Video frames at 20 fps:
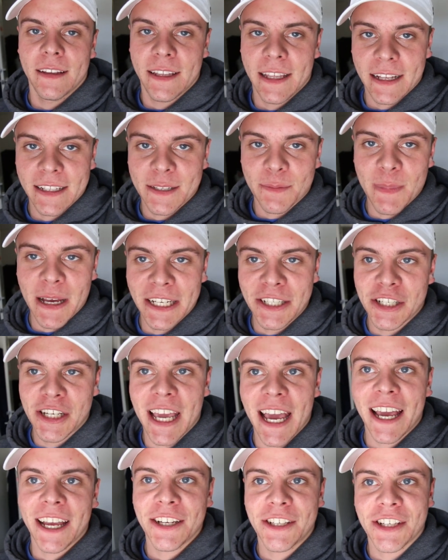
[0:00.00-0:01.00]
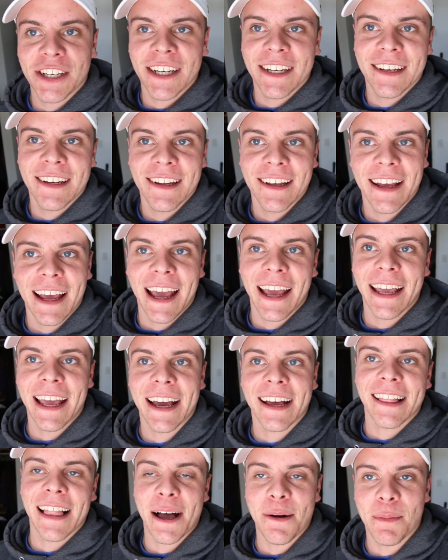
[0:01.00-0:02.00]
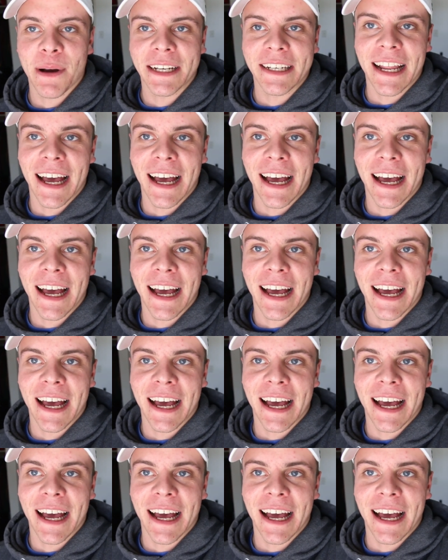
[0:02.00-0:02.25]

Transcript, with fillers: get some education, and get clowned by